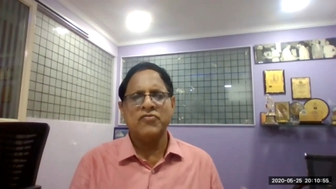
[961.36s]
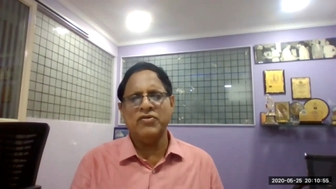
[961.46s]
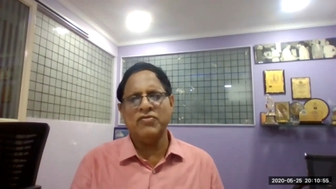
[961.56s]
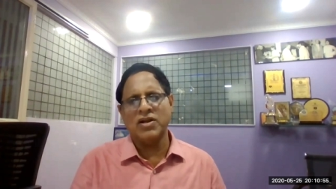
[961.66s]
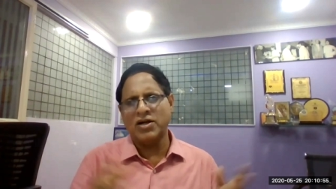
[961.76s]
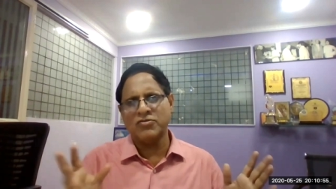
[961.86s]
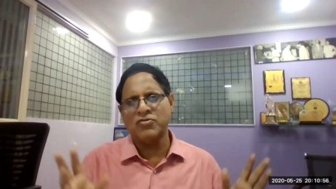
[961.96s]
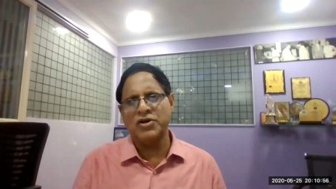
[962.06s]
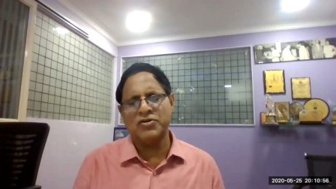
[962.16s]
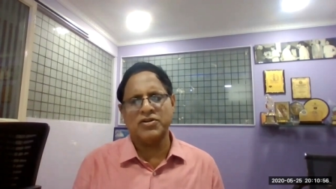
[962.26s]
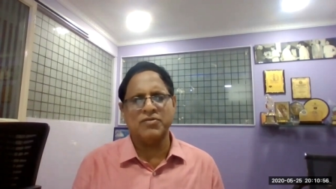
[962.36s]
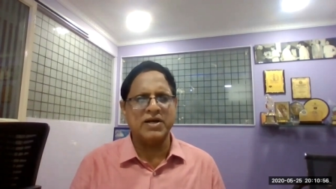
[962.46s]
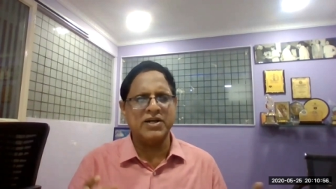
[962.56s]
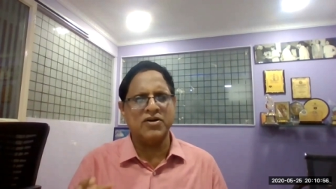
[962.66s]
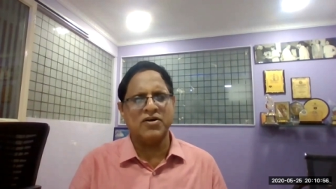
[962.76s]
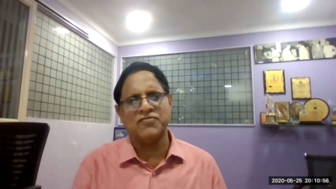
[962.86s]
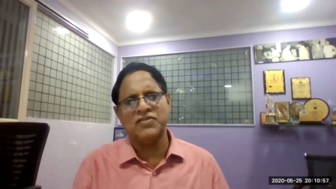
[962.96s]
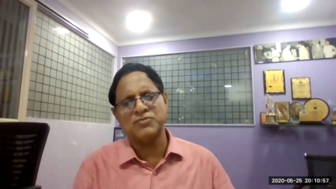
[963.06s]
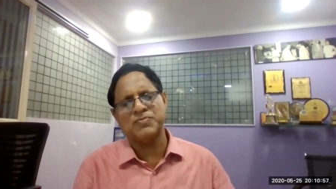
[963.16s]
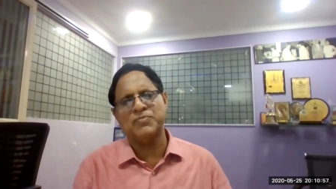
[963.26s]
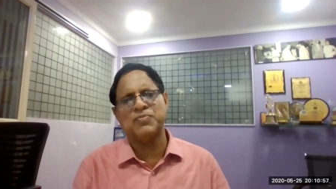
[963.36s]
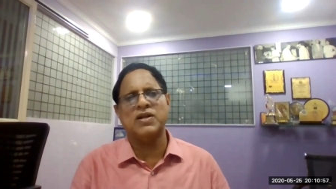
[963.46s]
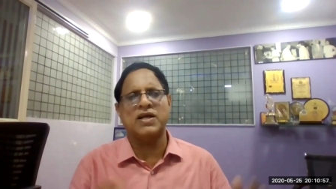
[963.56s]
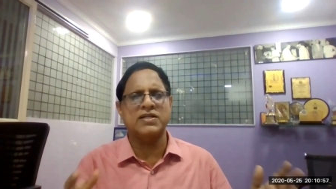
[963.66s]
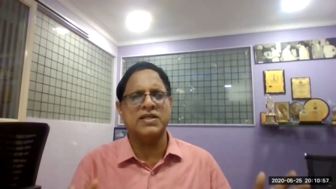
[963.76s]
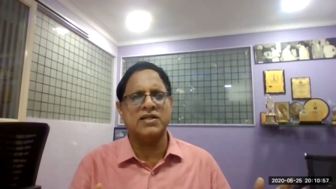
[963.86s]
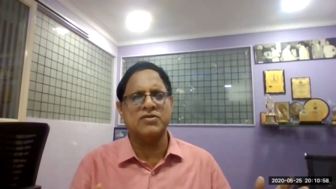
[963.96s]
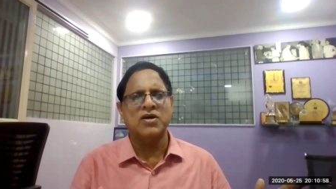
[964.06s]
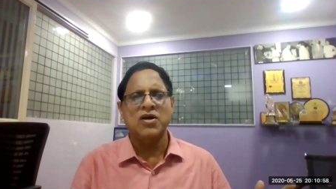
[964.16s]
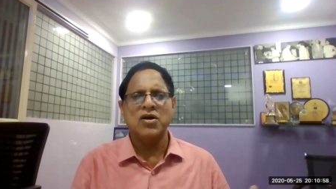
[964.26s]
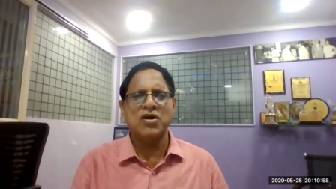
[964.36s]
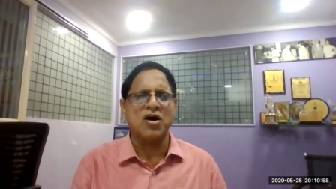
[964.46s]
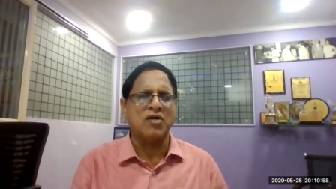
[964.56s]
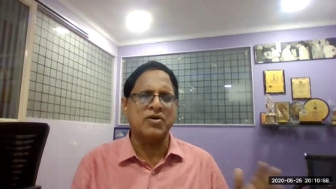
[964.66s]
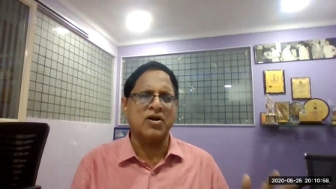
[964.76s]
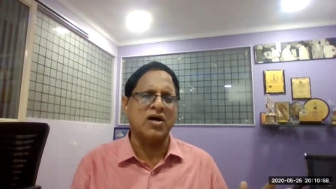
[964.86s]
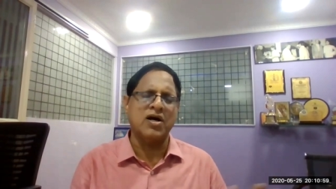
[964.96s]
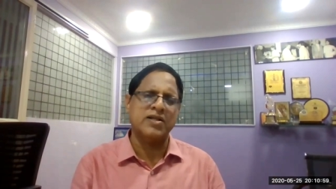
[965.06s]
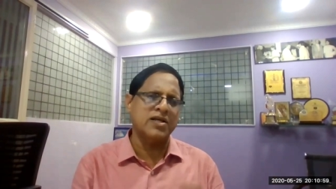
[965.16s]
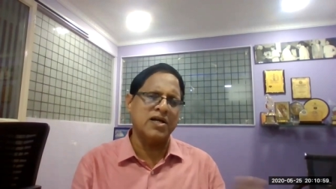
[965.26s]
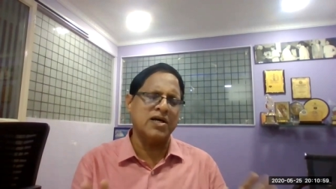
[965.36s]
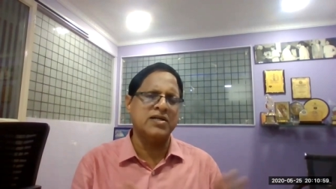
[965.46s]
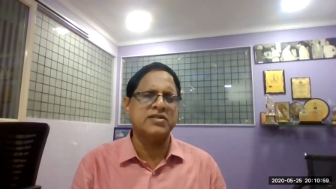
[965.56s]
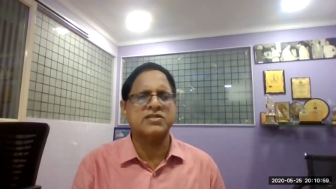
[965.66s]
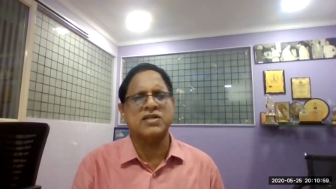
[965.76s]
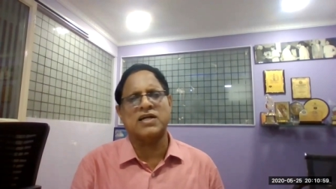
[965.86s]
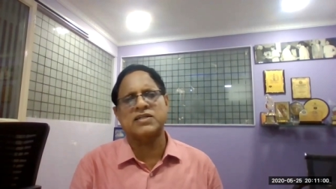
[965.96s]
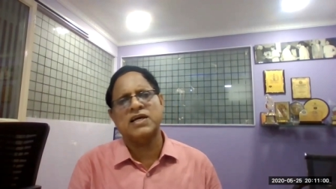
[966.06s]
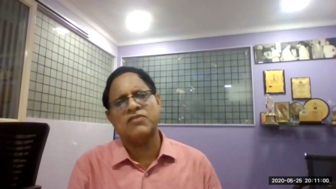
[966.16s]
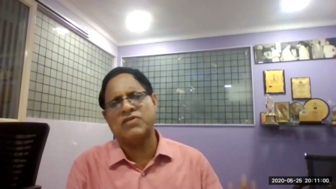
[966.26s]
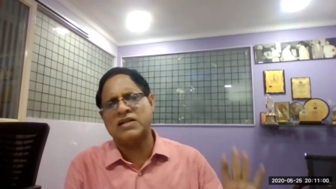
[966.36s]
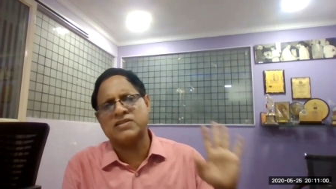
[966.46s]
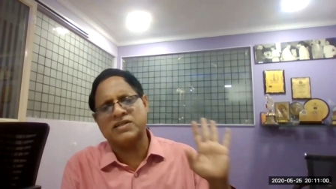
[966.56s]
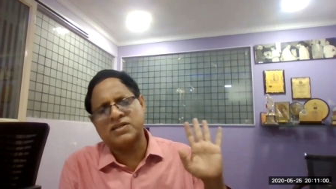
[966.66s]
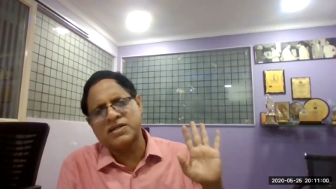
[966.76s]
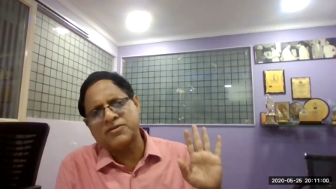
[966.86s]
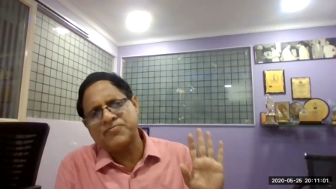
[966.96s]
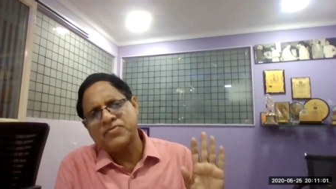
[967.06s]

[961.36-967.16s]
we will not go into the mind of these people and then common law, the law, it is not there, well settled.